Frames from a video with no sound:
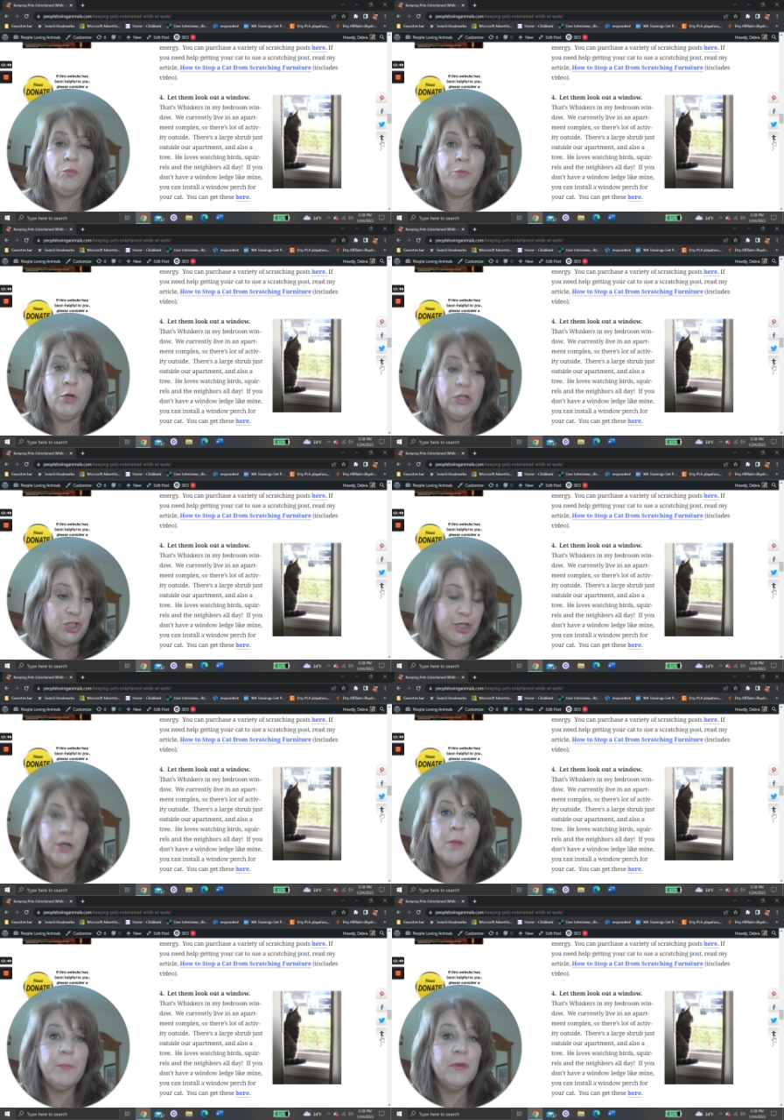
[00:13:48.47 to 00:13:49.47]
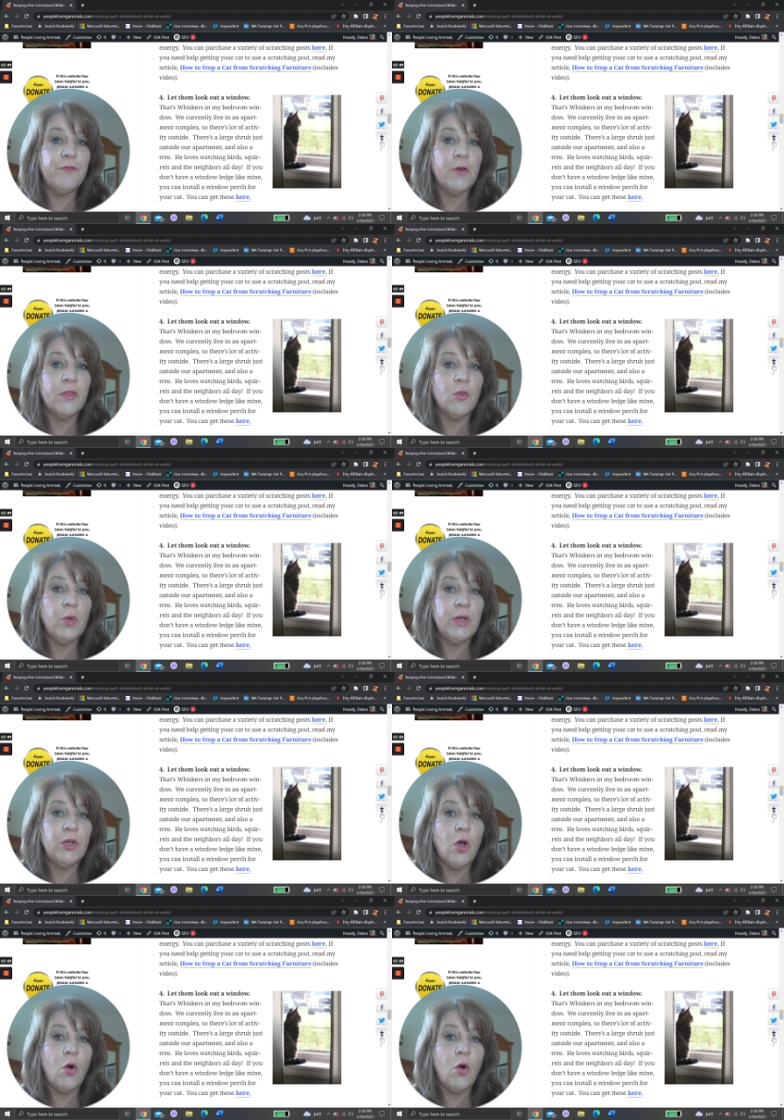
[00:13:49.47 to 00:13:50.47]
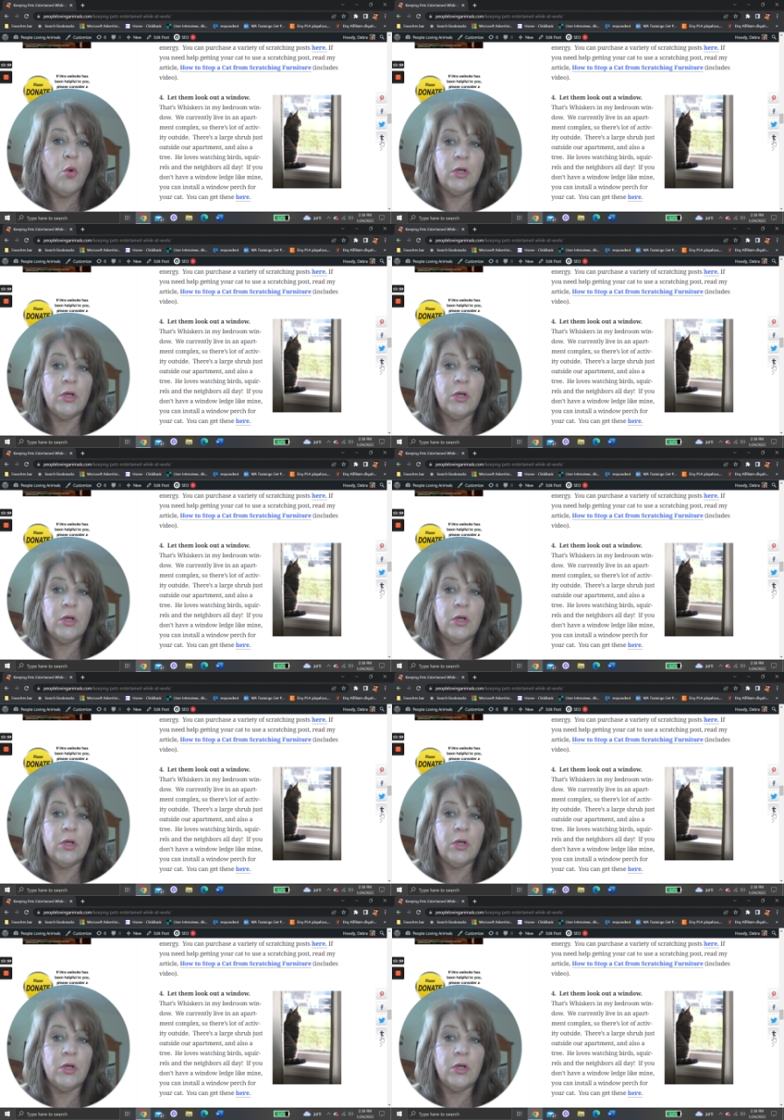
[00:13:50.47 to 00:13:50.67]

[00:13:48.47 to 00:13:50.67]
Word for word: put a chair up in front of the window,